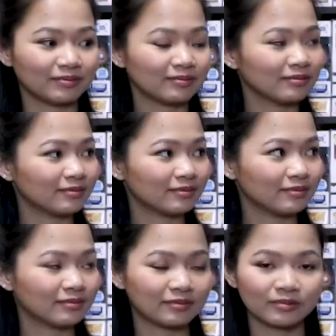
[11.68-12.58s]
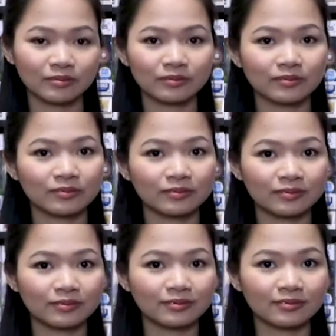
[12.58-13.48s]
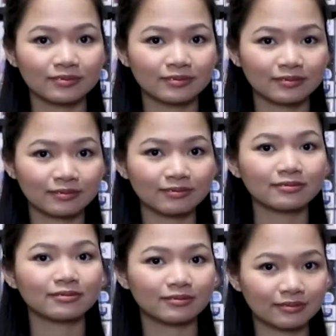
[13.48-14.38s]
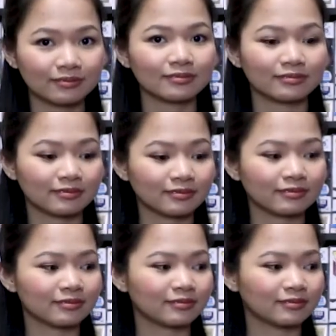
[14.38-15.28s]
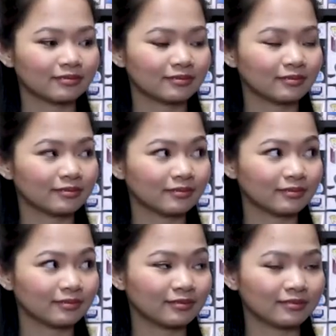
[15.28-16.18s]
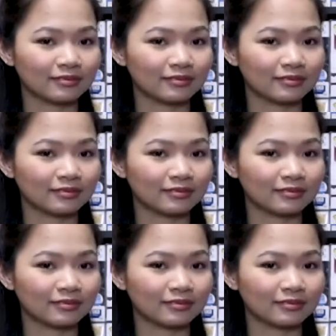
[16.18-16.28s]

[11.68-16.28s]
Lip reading: No words are spoken by the person on screen.